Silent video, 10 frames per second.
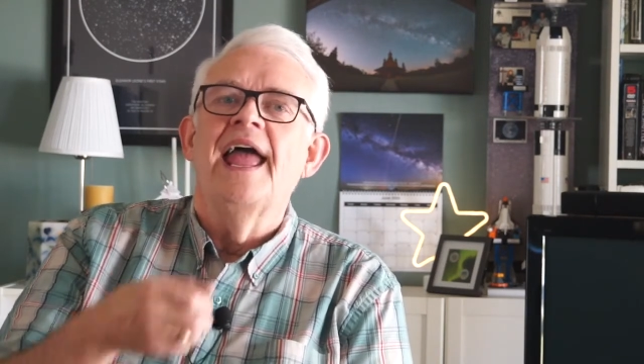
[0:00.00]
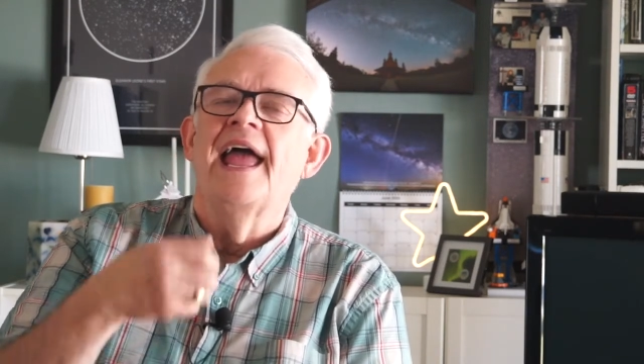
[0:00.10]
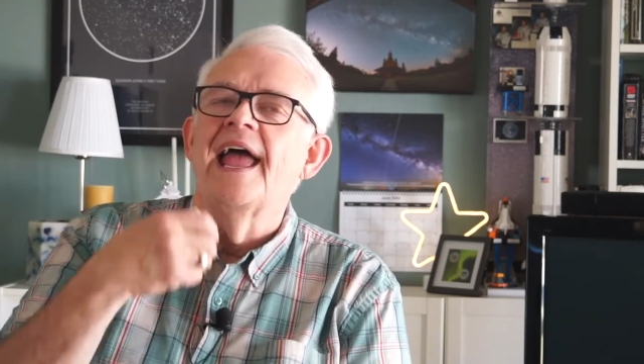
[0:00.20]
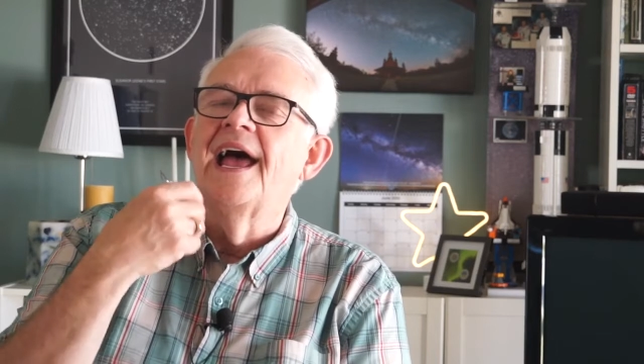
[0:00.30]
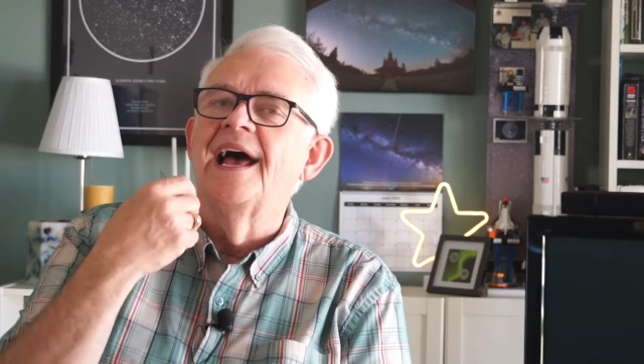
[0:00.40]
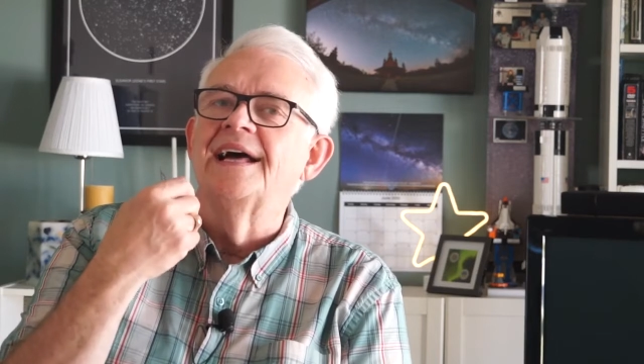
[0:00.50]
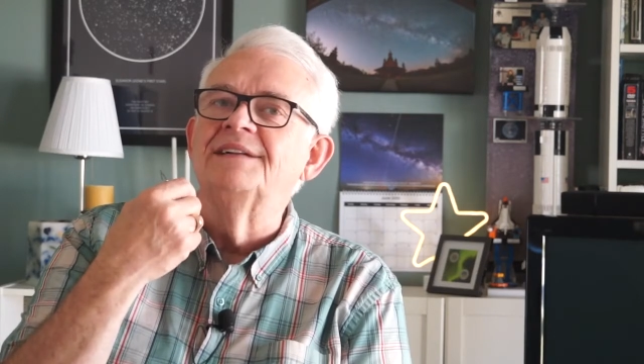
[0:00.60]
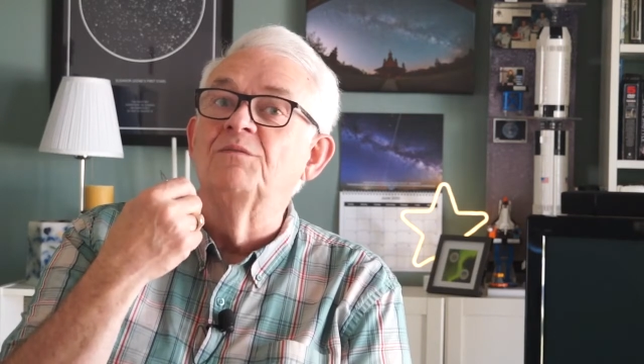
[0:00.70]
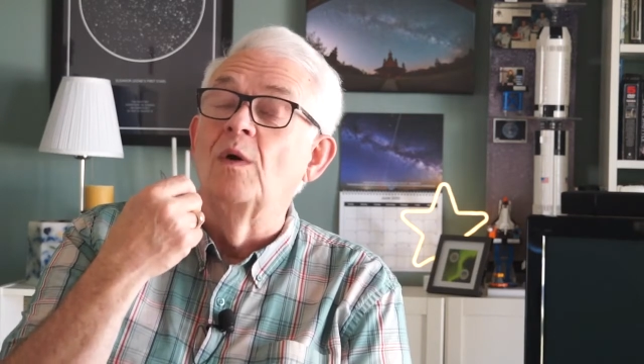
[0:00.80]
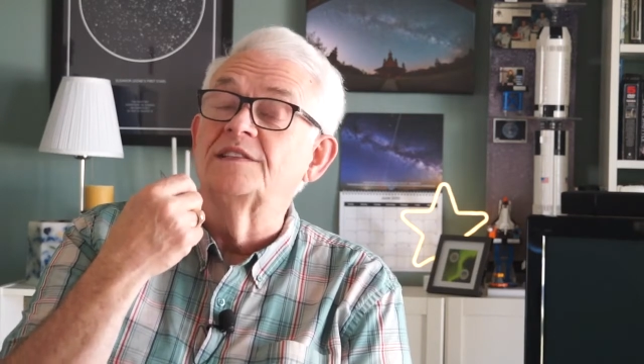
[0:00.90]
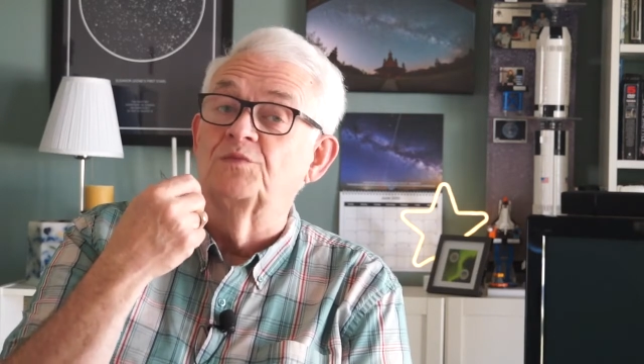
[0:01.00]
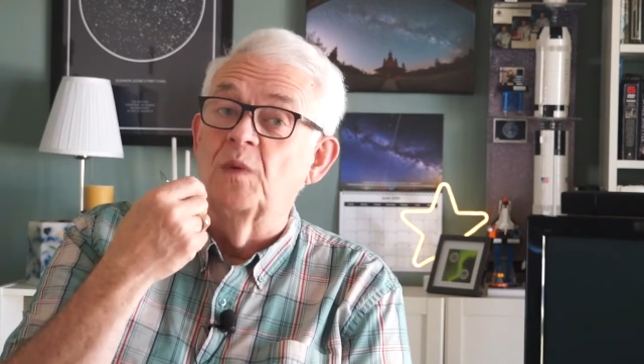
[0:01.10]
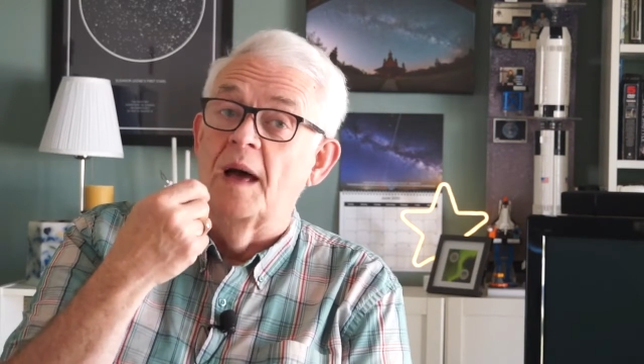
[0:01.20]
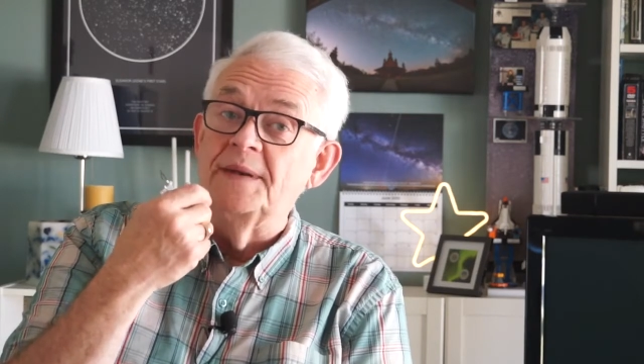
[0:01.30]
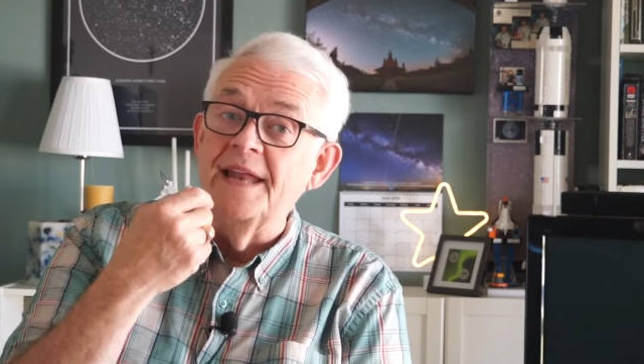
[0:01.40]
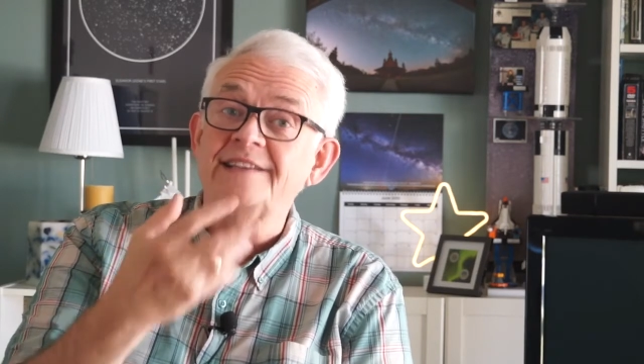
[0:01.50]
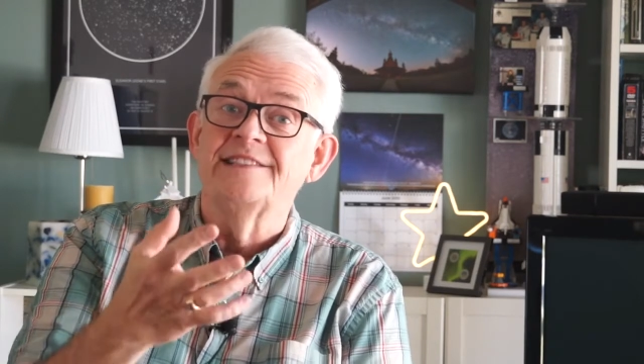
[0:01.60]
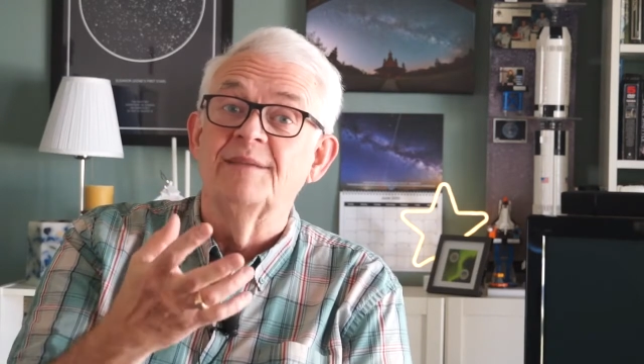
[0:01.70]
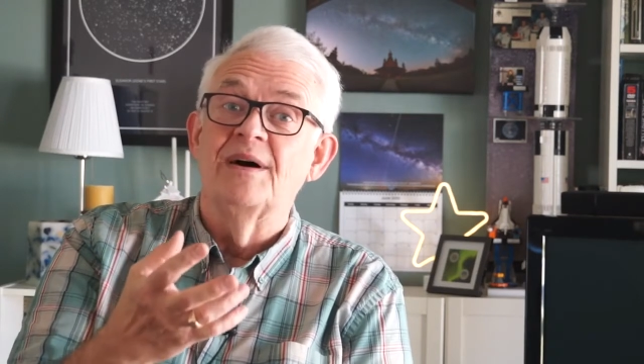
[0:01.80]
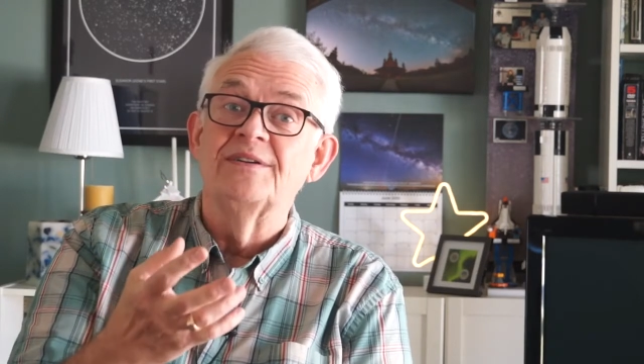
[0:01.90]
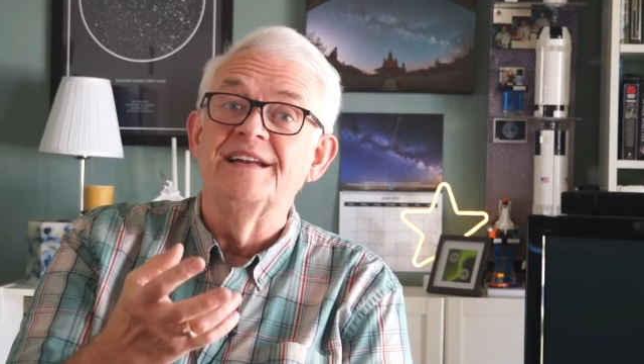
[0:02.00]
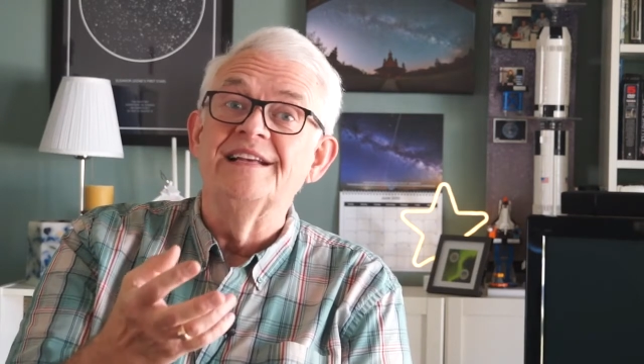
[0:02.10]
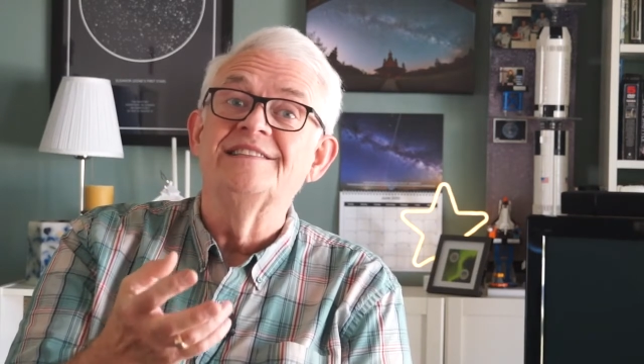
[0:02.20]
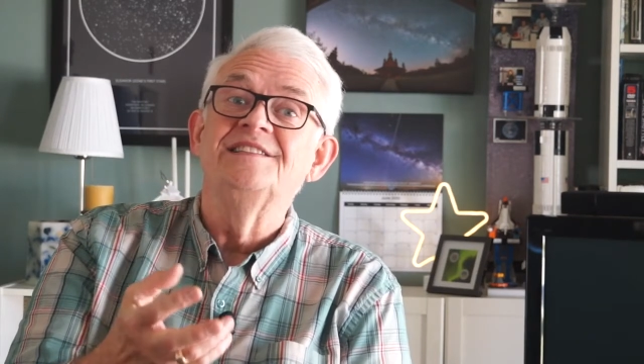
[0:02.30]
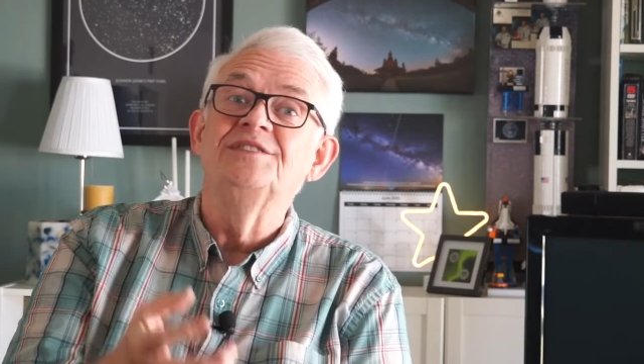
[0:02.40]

And what's nice about it is